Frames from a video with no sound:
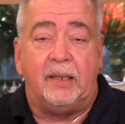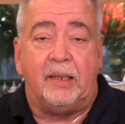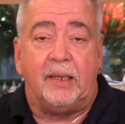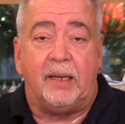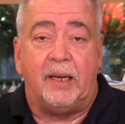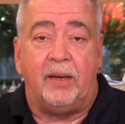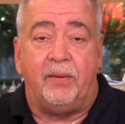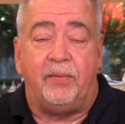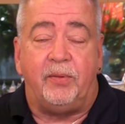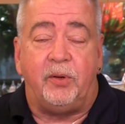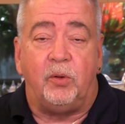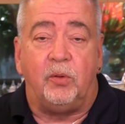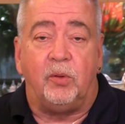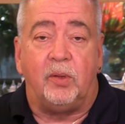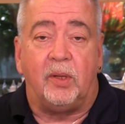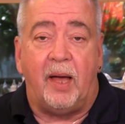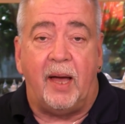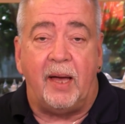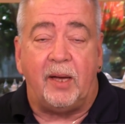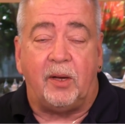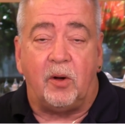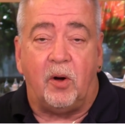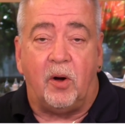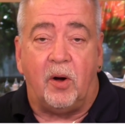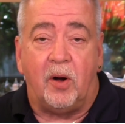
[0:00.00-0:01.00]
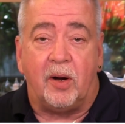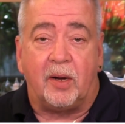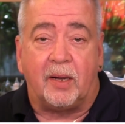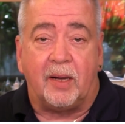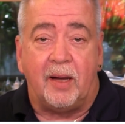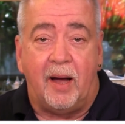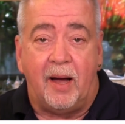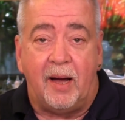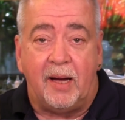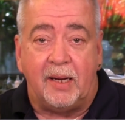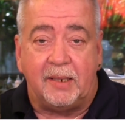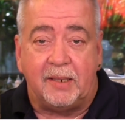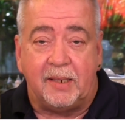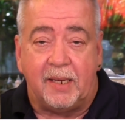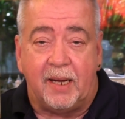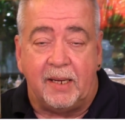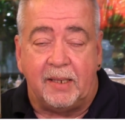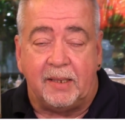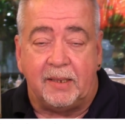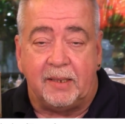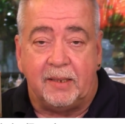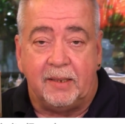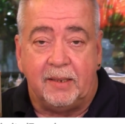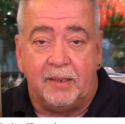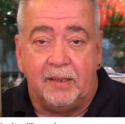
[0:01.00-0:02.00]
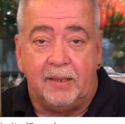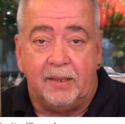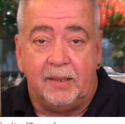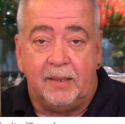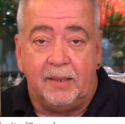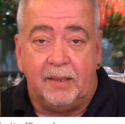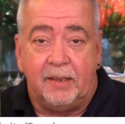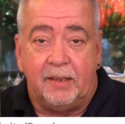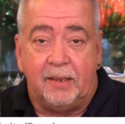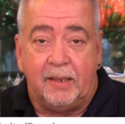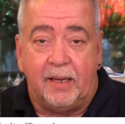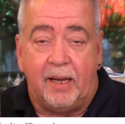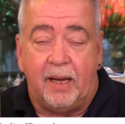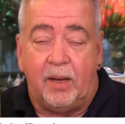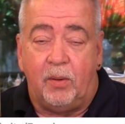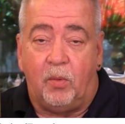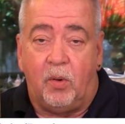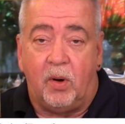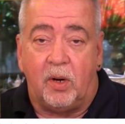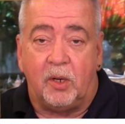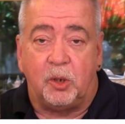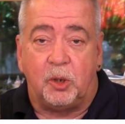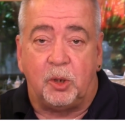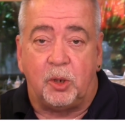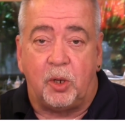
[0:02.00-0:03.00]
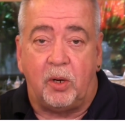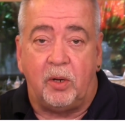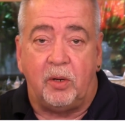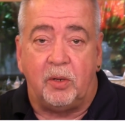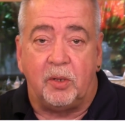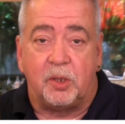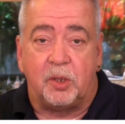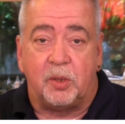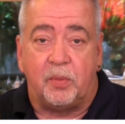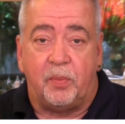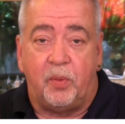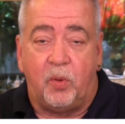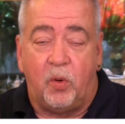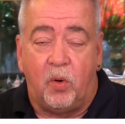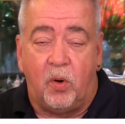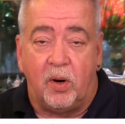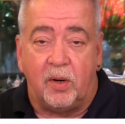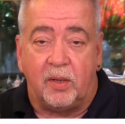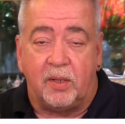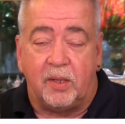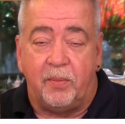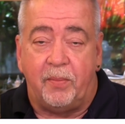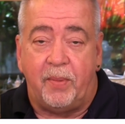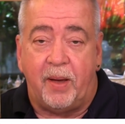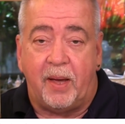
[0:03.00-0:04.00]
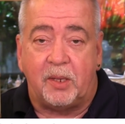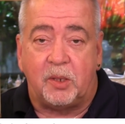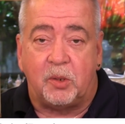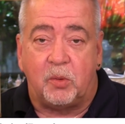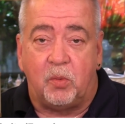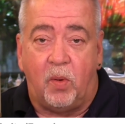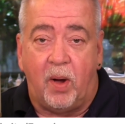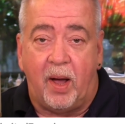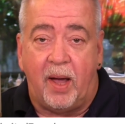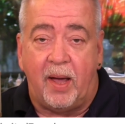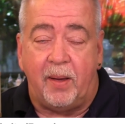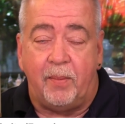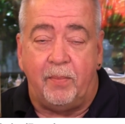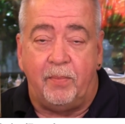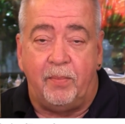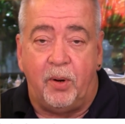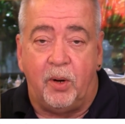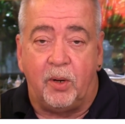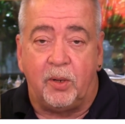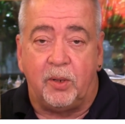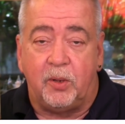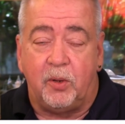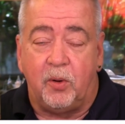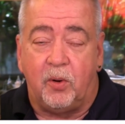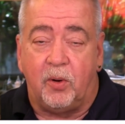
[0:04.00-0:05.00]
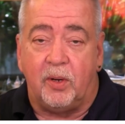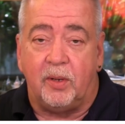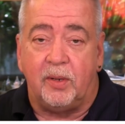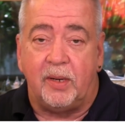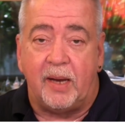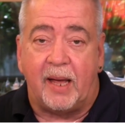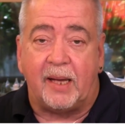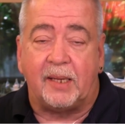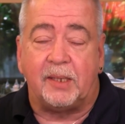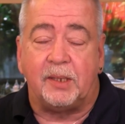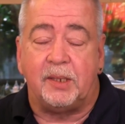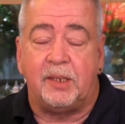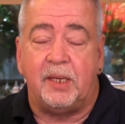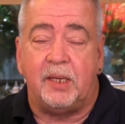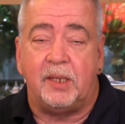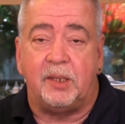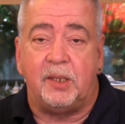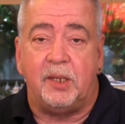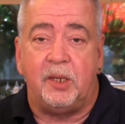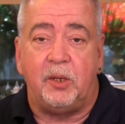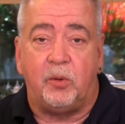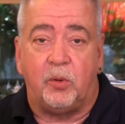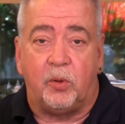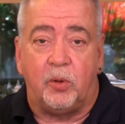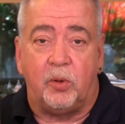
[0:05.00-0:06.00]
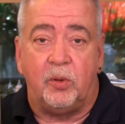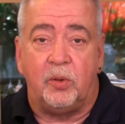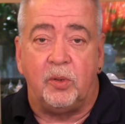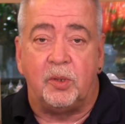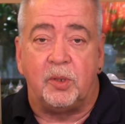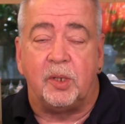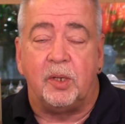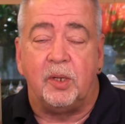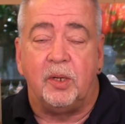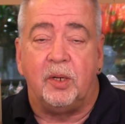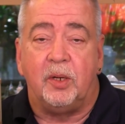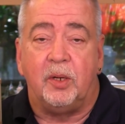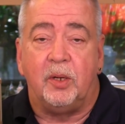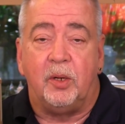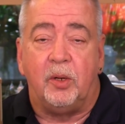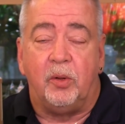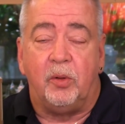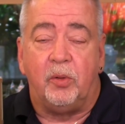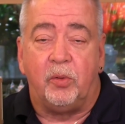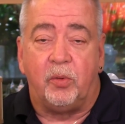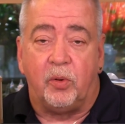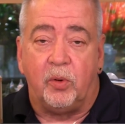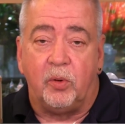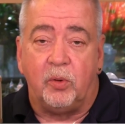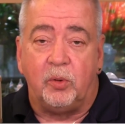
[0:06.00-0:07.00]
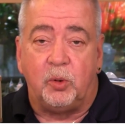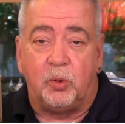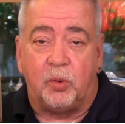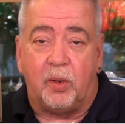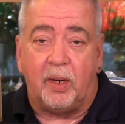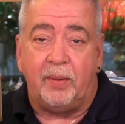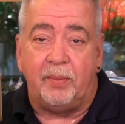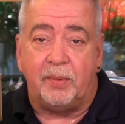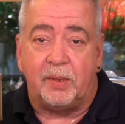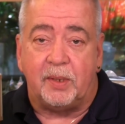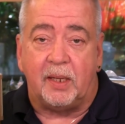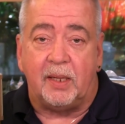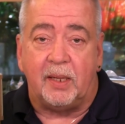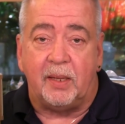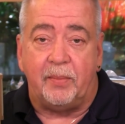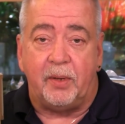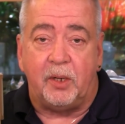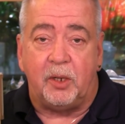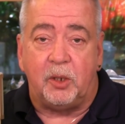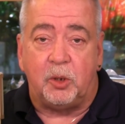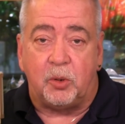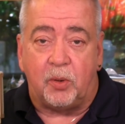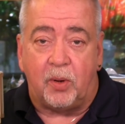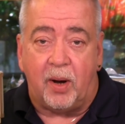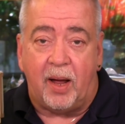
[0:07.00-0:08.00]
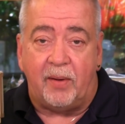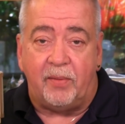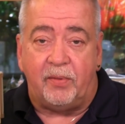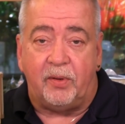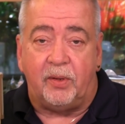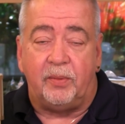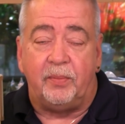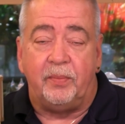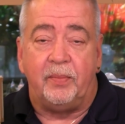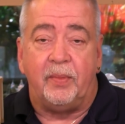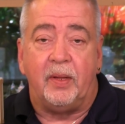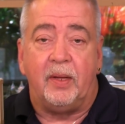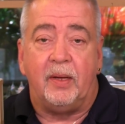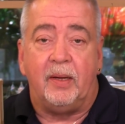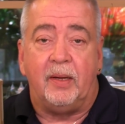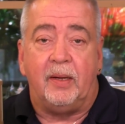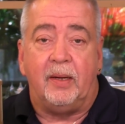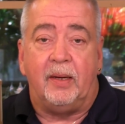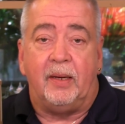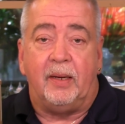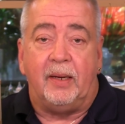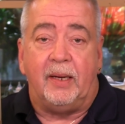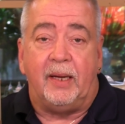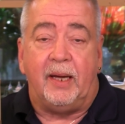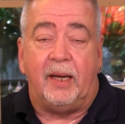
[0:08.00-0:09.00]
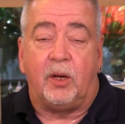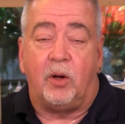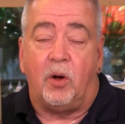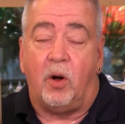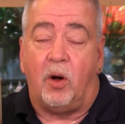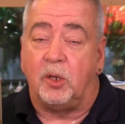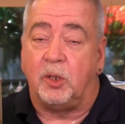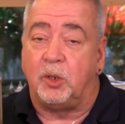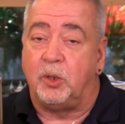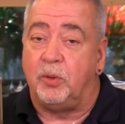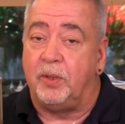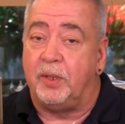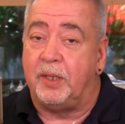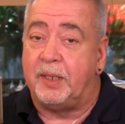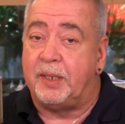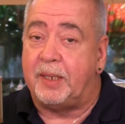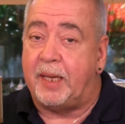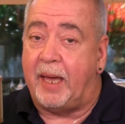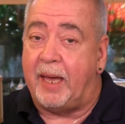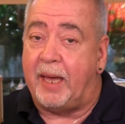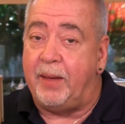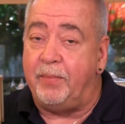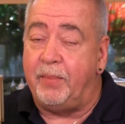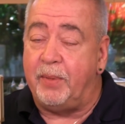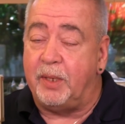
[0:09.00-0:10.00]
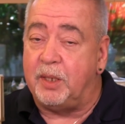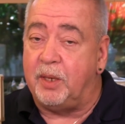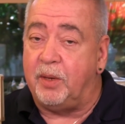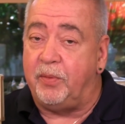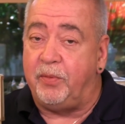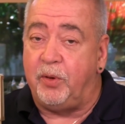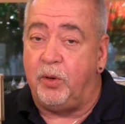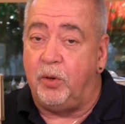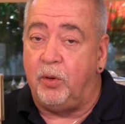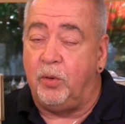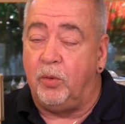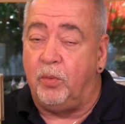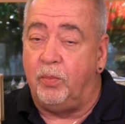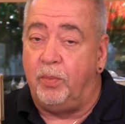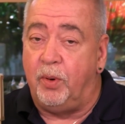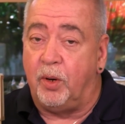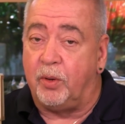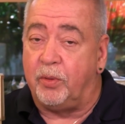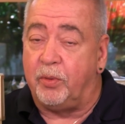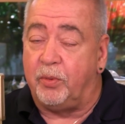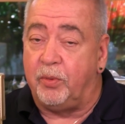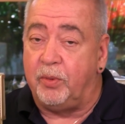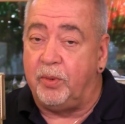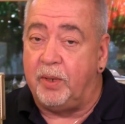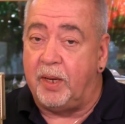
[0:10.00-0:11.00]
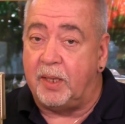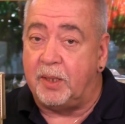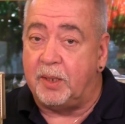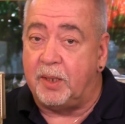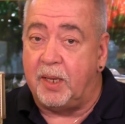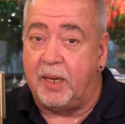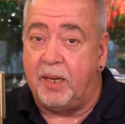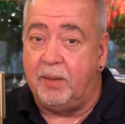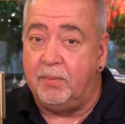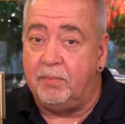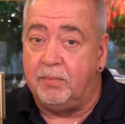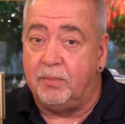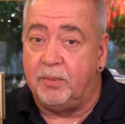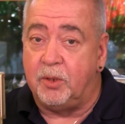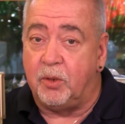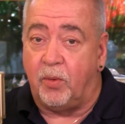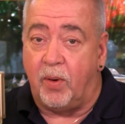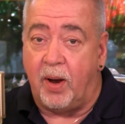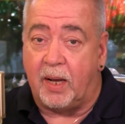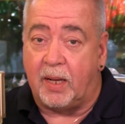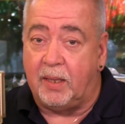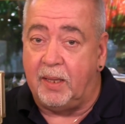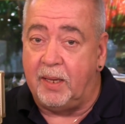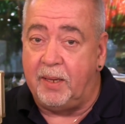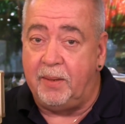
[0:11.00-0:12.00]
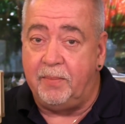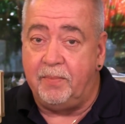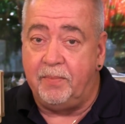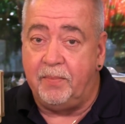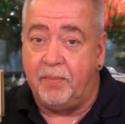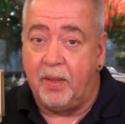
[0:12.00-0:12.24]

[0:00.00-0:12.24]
If you like our content and want to show your support the best way, book your next Disney cruise through Dreams Unlimited Travel. It costs you the same as if you book through Disney directly.